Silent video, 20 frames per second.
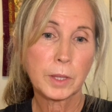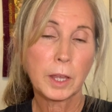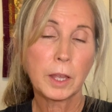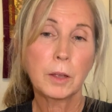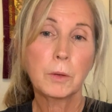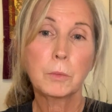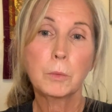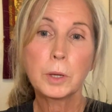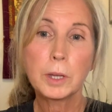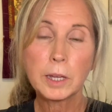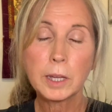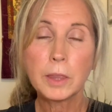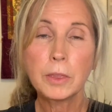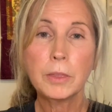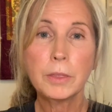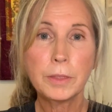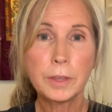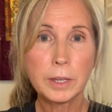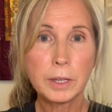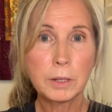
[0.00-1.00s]
We can
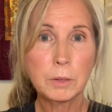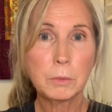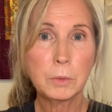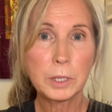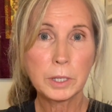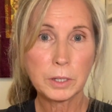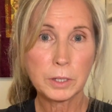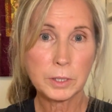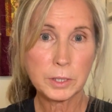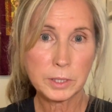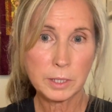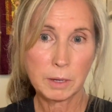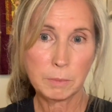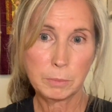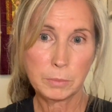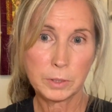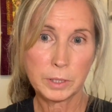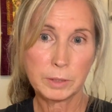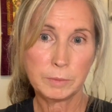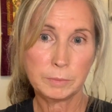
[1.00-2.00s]
think we are
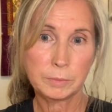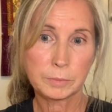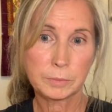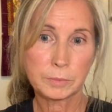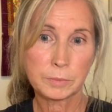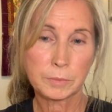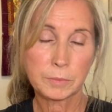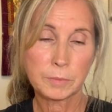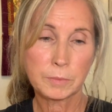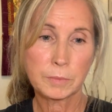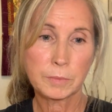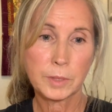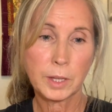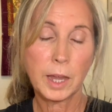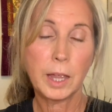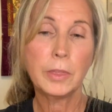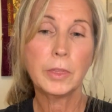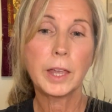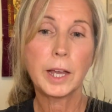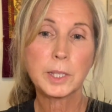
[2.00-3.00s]
separate,
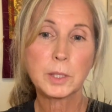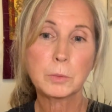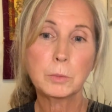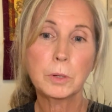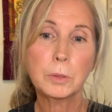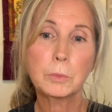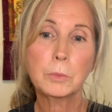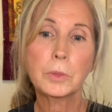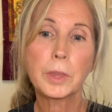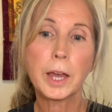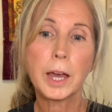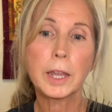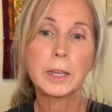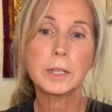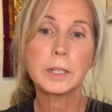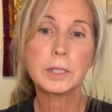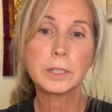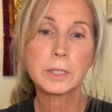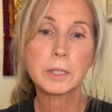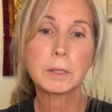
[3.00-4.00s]
and that
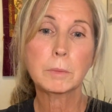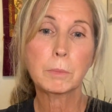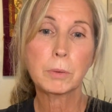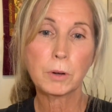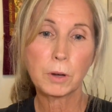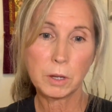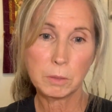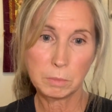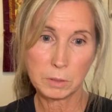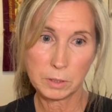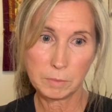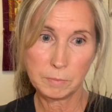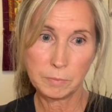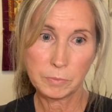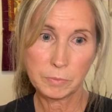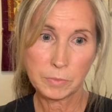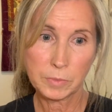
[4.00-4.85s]
is the problem.